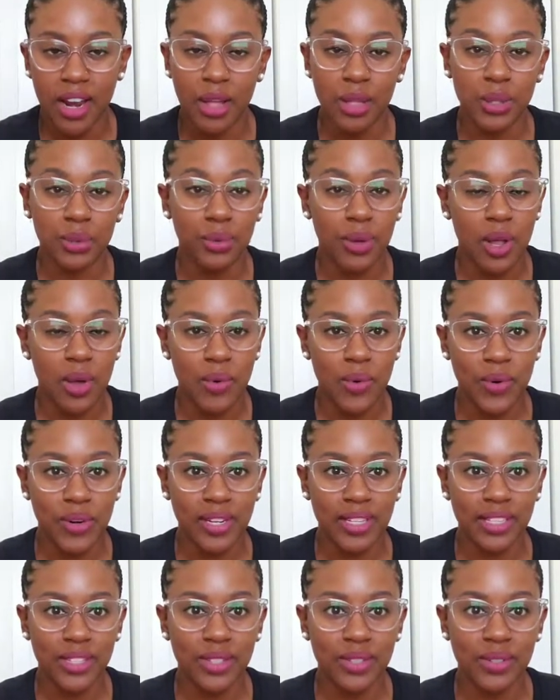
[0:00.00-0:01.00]
That's what I
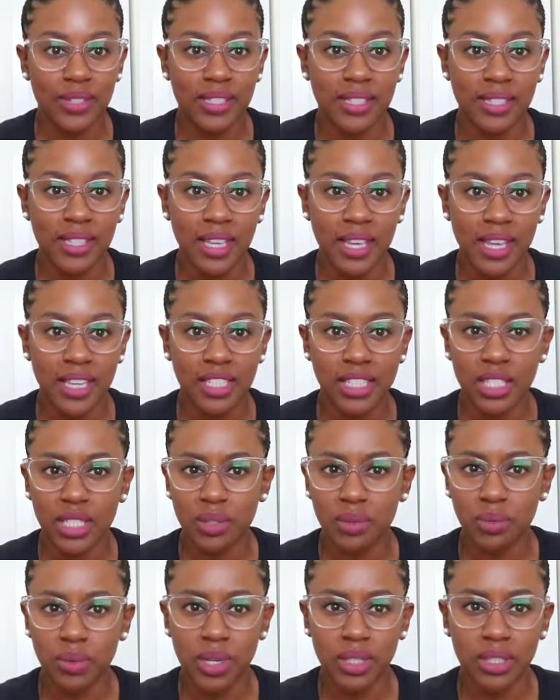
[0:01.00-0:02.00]
wanted to see,
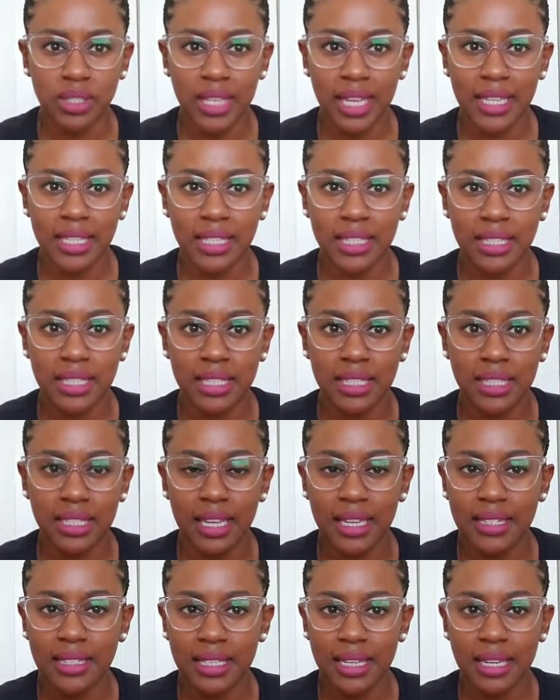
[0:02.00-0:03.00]
just what they
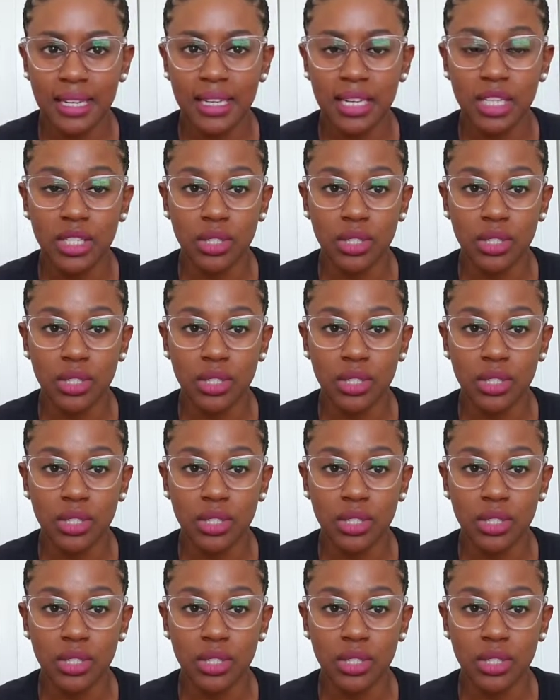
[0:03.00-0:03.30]
did.